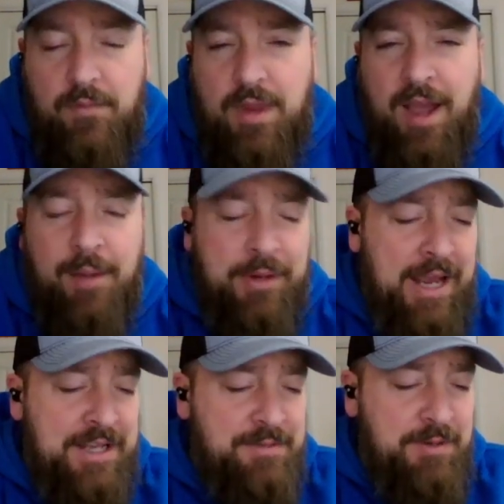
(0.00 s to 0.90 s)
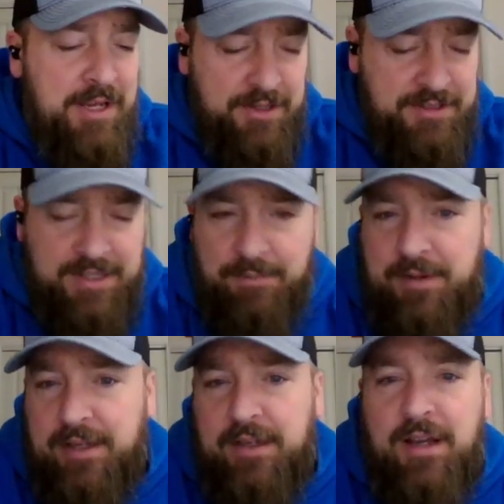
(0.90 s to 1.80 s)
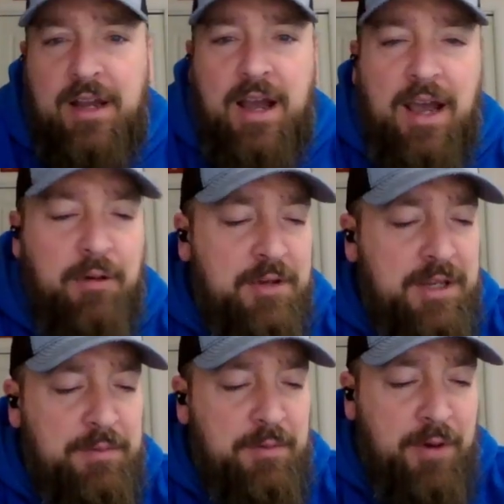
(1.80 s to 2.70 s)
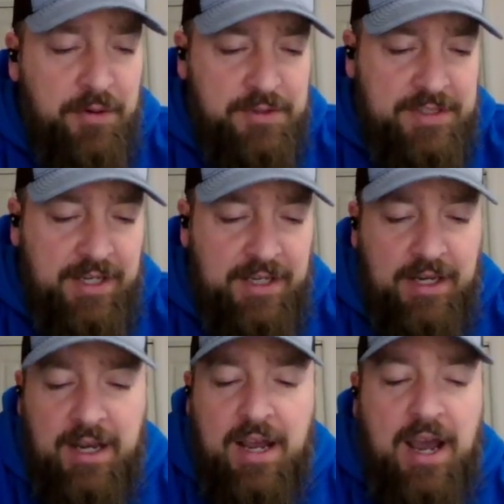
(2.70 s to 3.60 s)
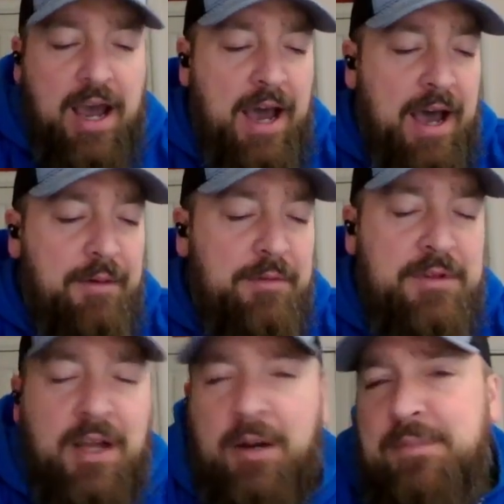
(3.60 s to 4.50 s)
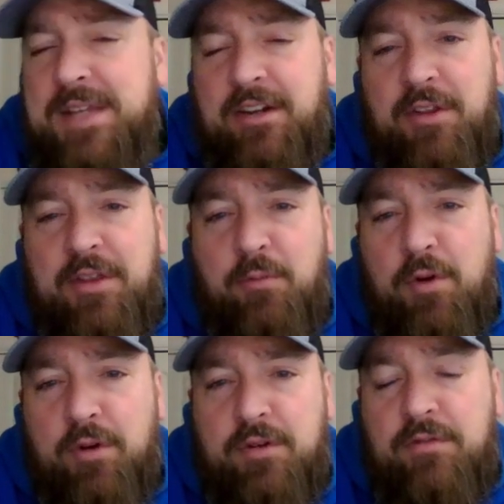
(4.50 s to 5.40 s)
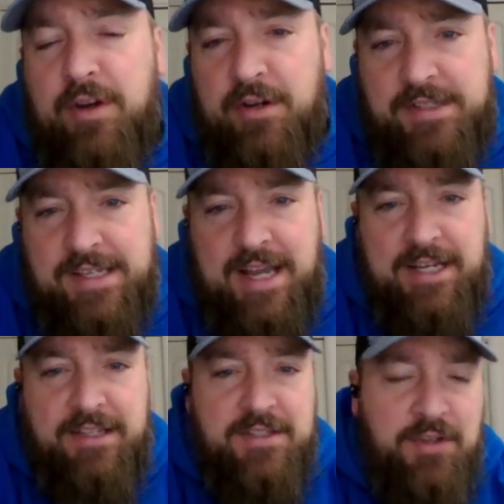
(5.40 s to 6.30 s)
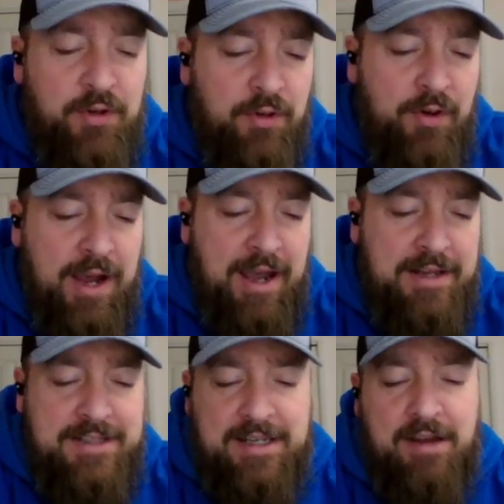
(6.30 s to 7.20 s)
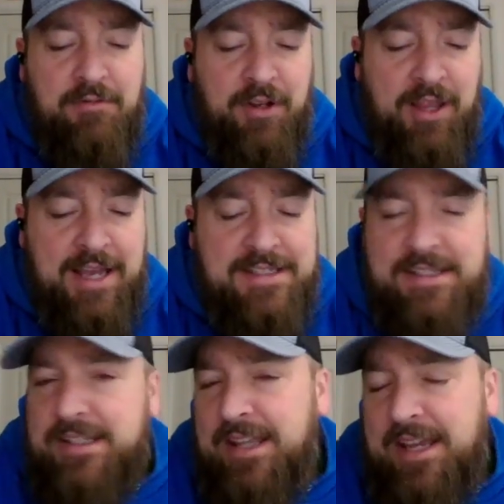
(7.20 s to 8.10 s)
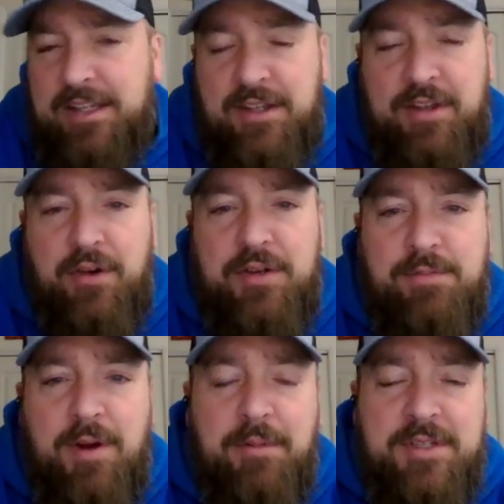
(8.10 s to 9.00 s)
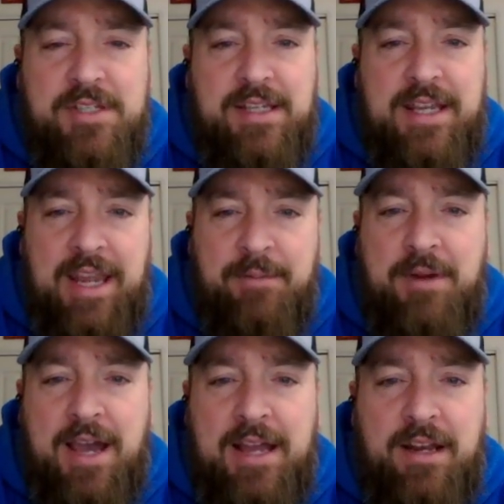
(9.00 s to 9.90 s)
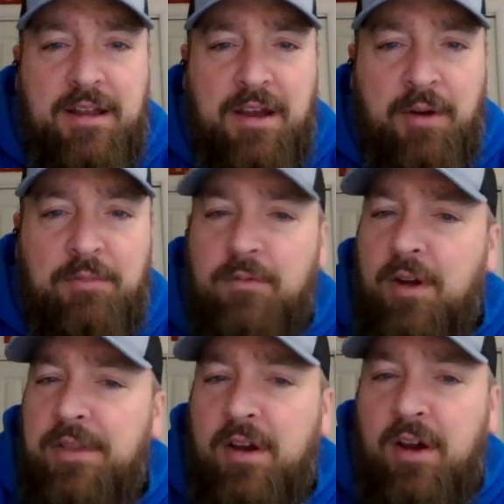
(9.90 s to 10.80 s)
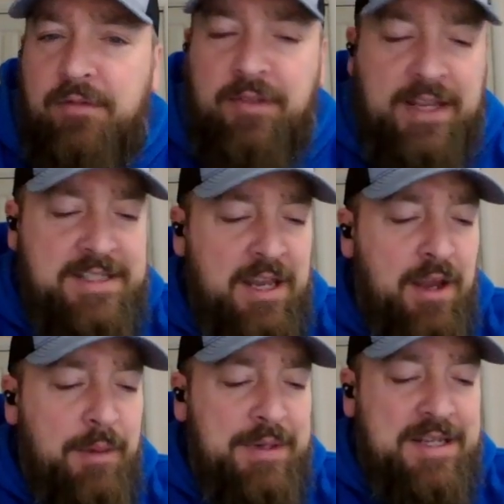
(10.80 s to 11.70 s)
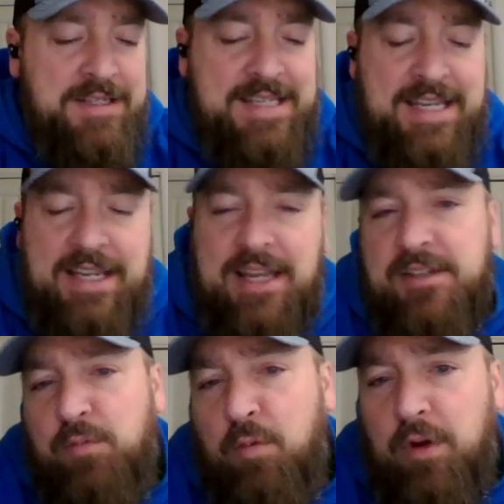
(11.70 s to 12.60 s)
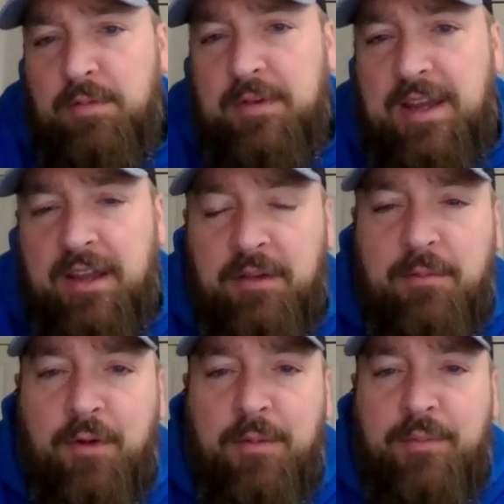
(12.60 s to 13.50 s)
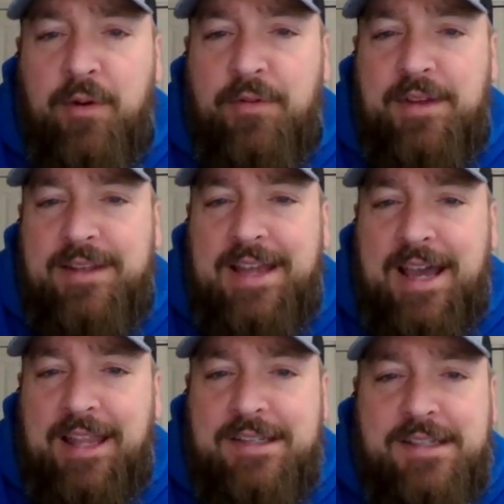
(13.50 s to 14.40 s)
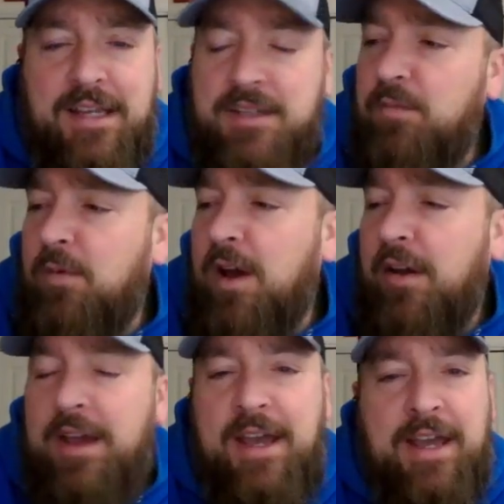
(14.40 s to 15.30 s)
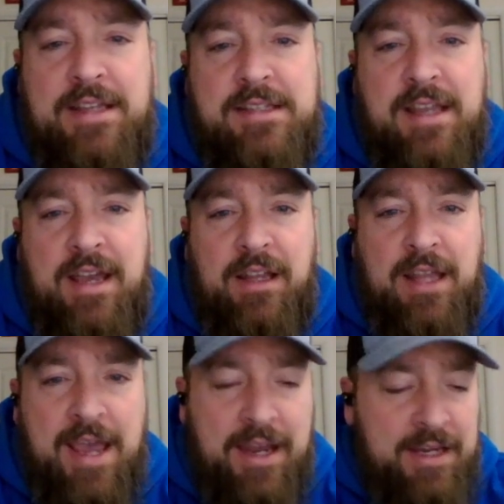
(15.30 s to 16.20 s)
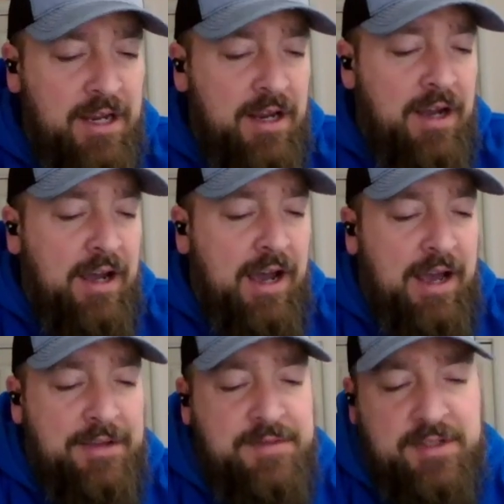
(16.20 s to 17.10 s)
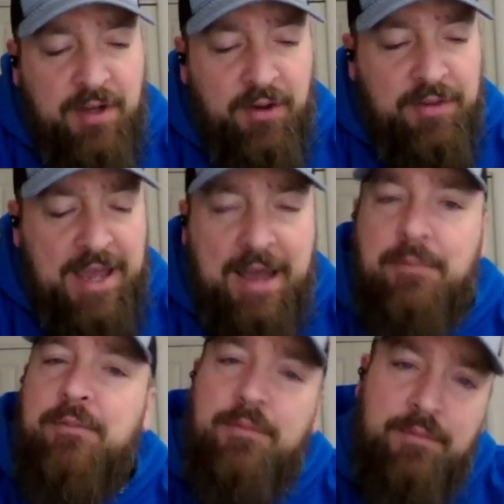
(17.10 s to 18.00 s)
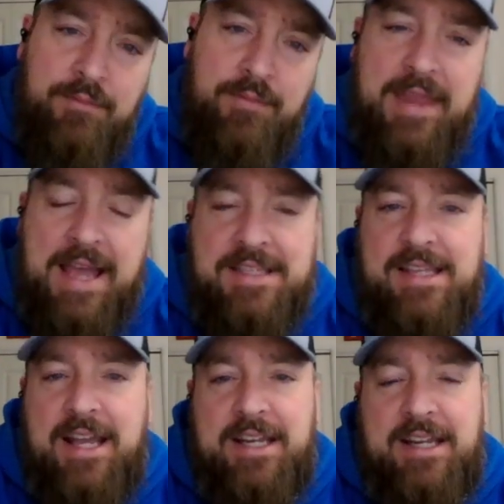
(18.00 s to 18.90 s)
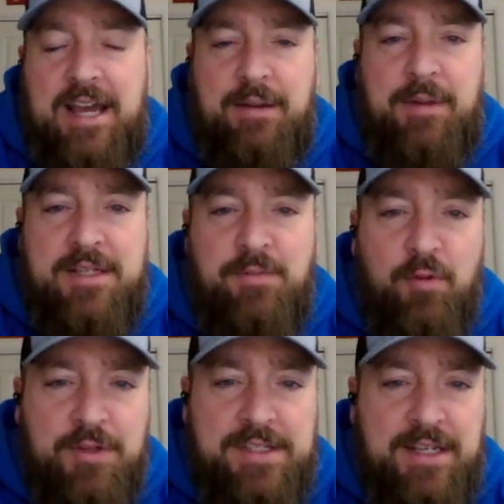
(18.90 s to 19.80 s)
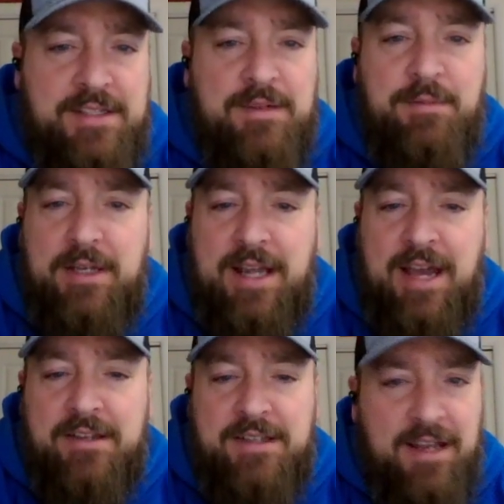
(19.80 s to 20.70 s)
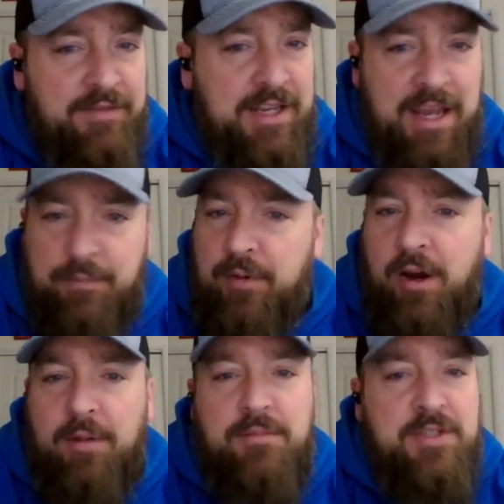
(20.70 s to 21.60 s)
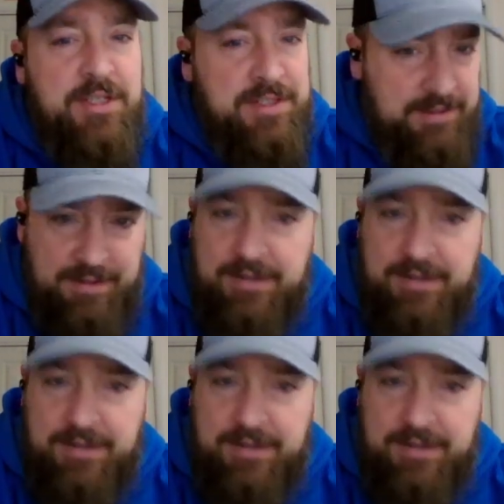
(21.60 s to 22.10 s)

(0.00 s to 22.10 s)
But as we hear something, I will keep you posted. An update on the Will Grier signing, too. I did not realize it. Likely, though, he's probably just a camp guy to help run the offense because he has worked with Kellen Moore both in Dallas as well as L.A. So that signing kind of makes more sense to me now. It's kind of a camp arm, just,